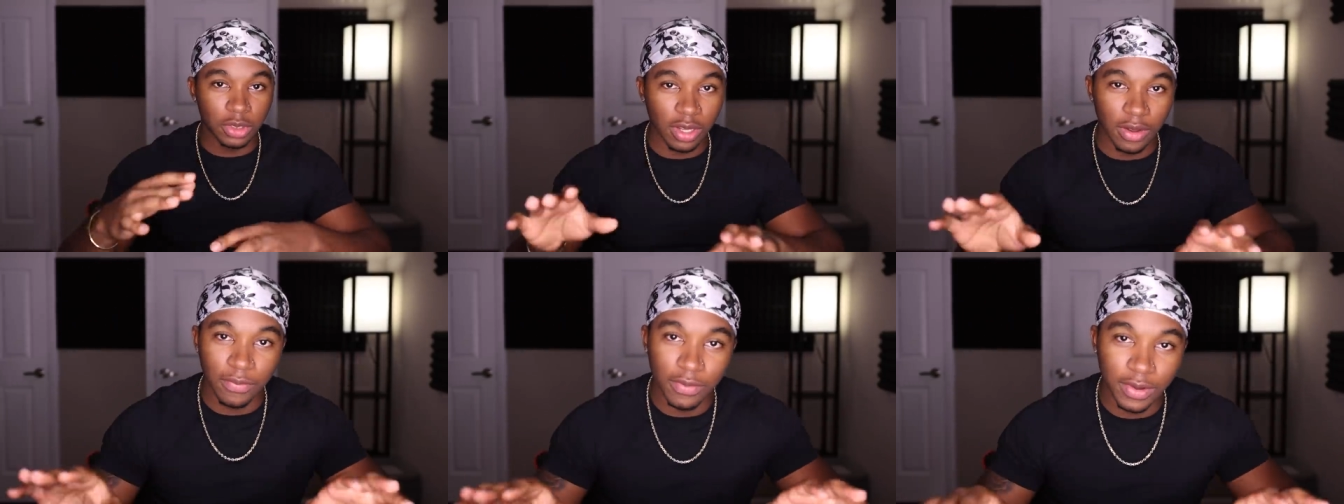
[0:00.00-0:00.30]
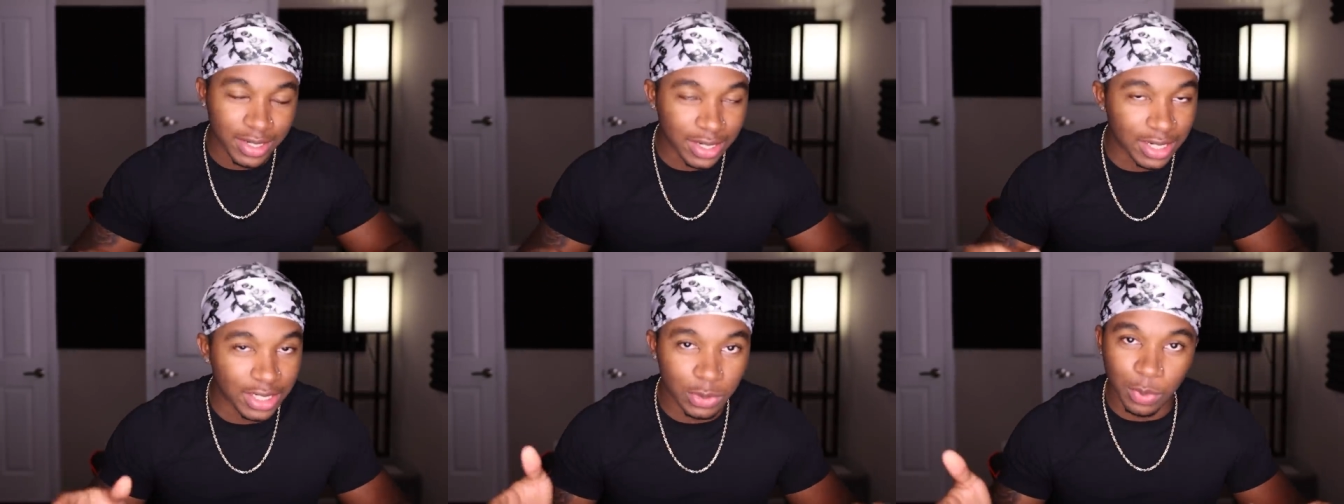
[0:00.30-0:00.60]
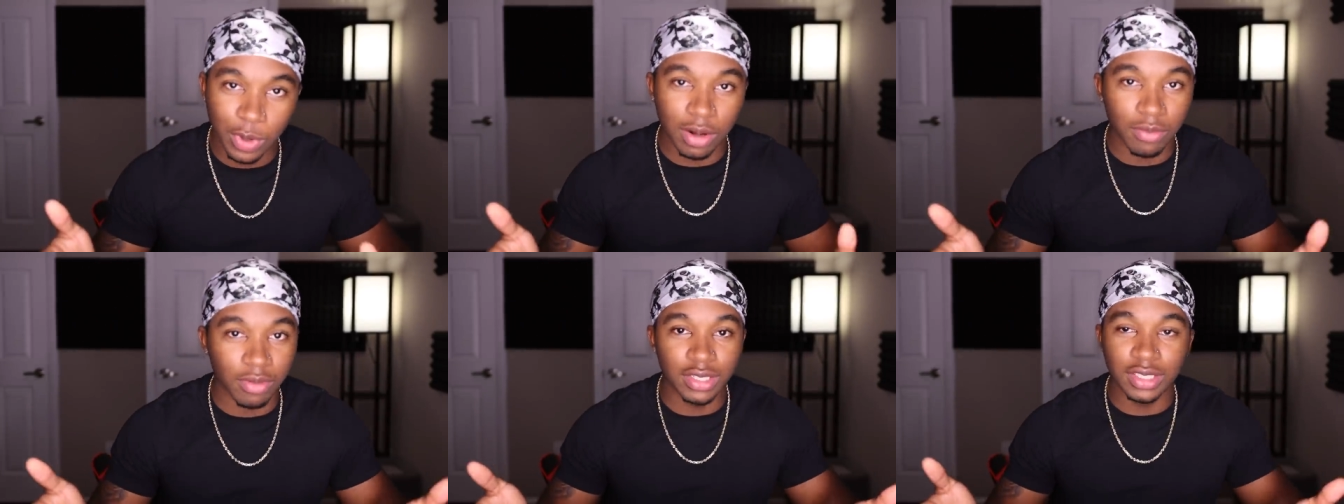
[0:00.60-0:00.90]
So I feel like
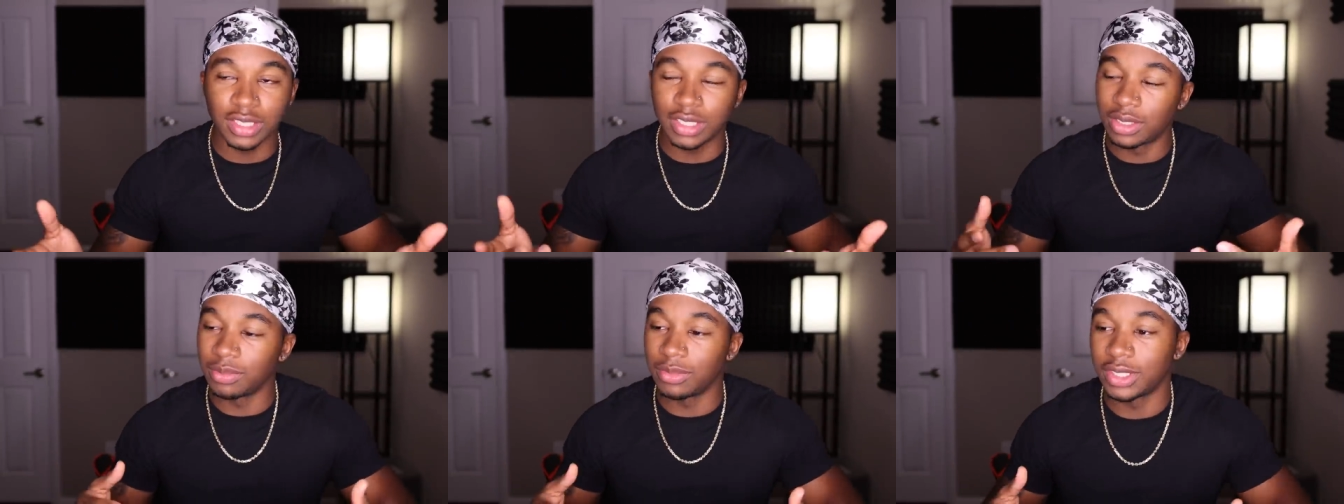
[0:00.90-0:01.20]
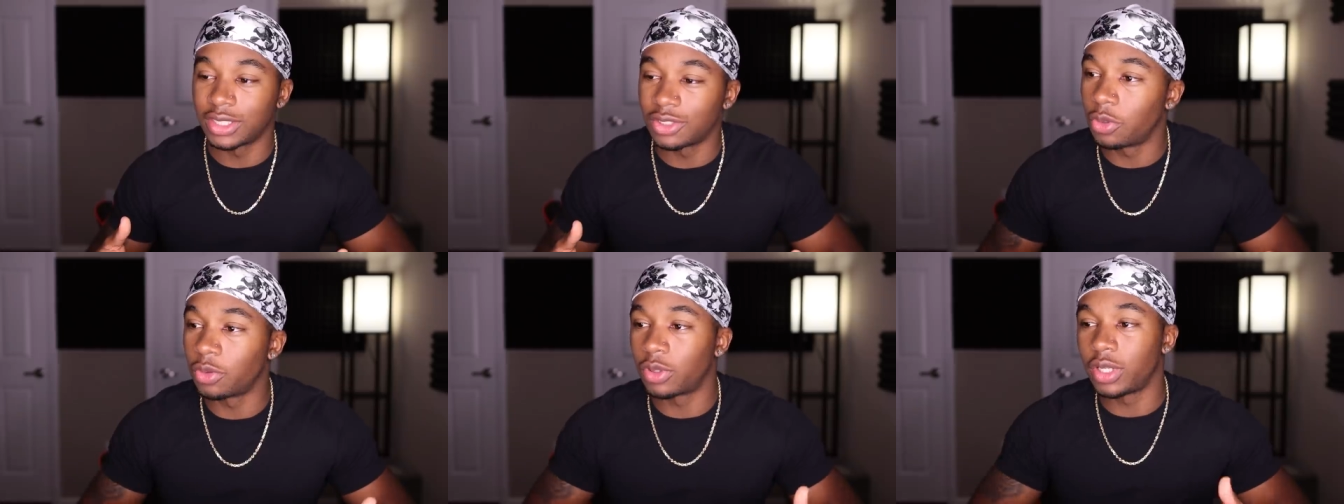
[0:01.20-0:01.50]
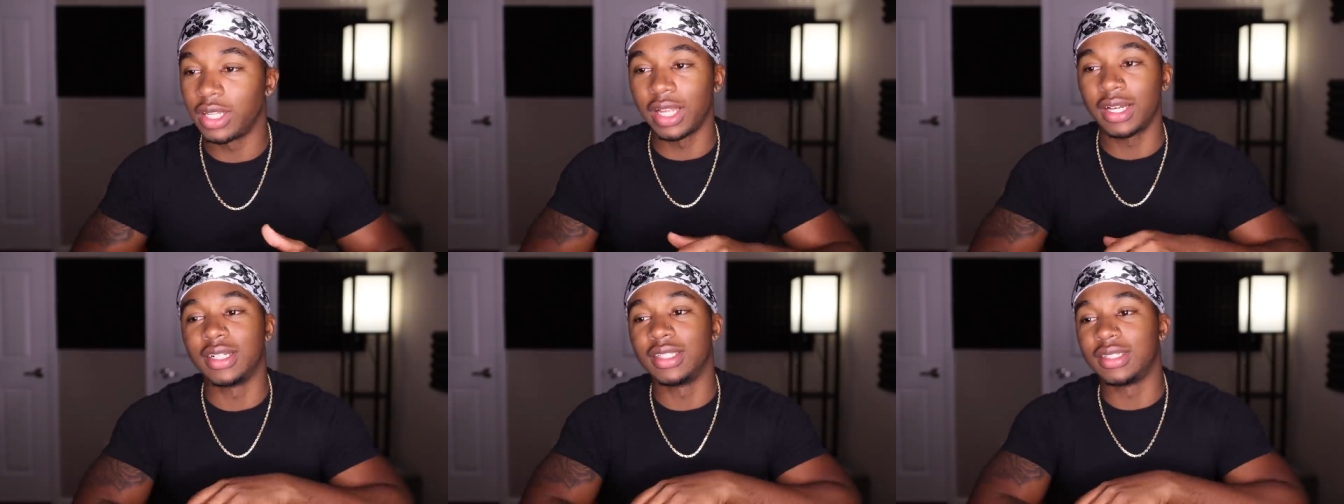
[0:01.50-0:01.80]
that's why racism is
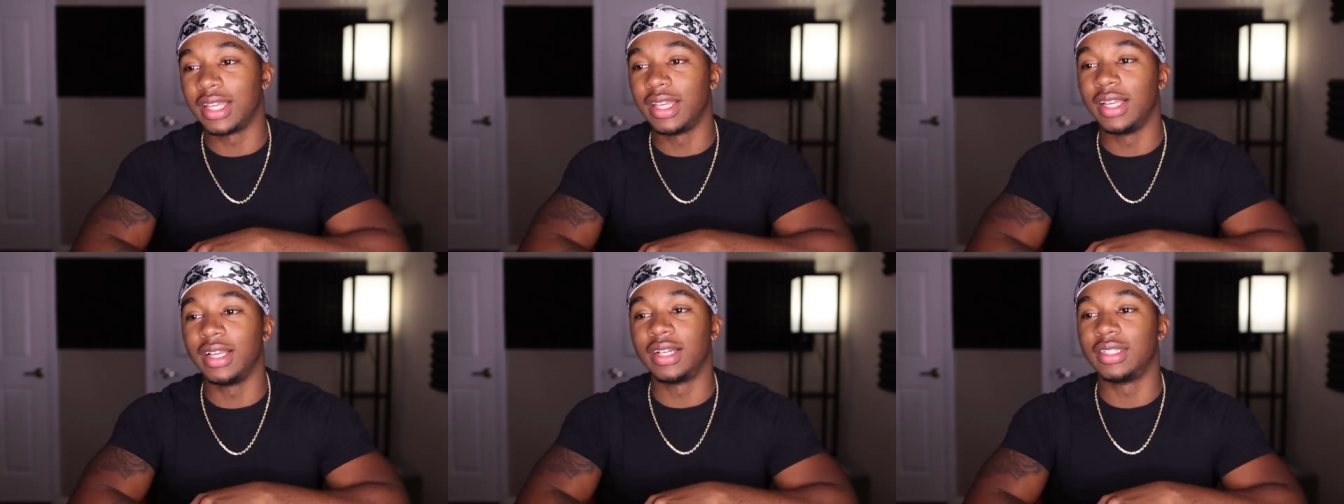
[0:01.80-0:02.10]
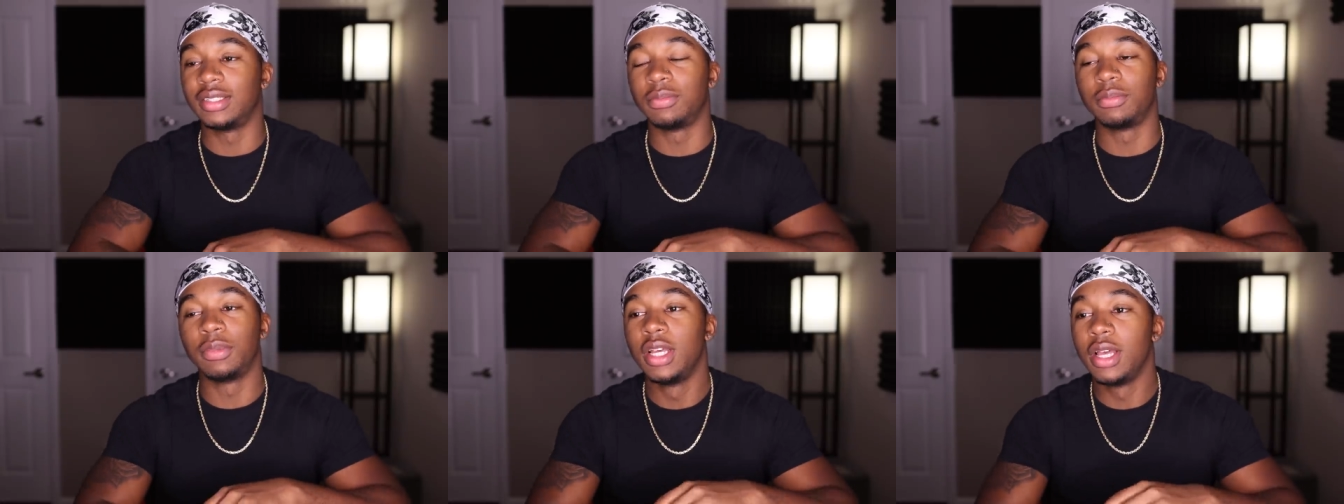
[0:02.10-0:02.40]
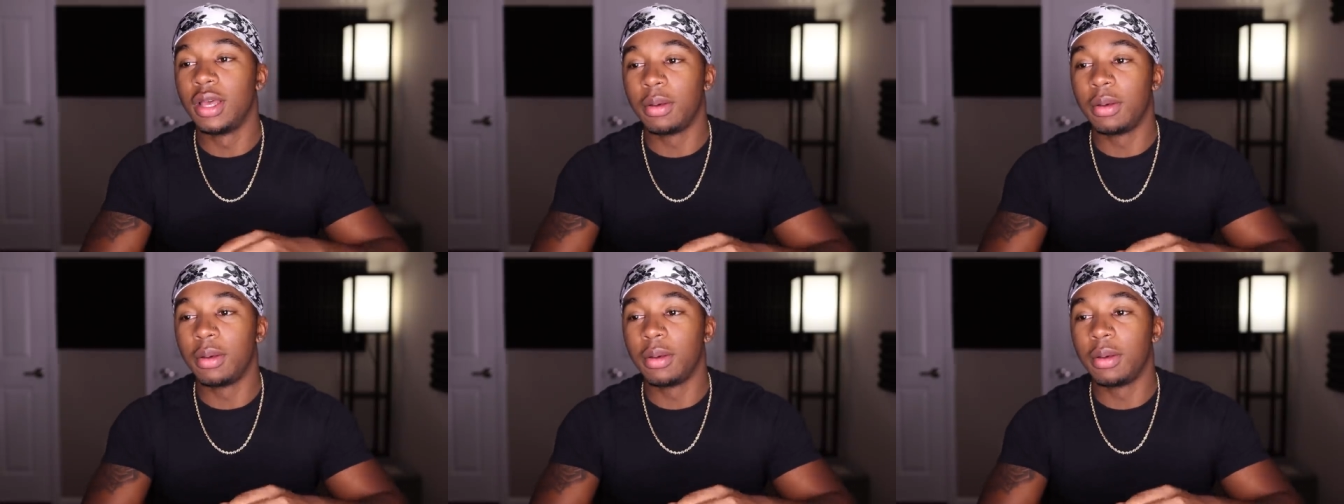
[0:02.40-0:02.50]
low-key like a thing, because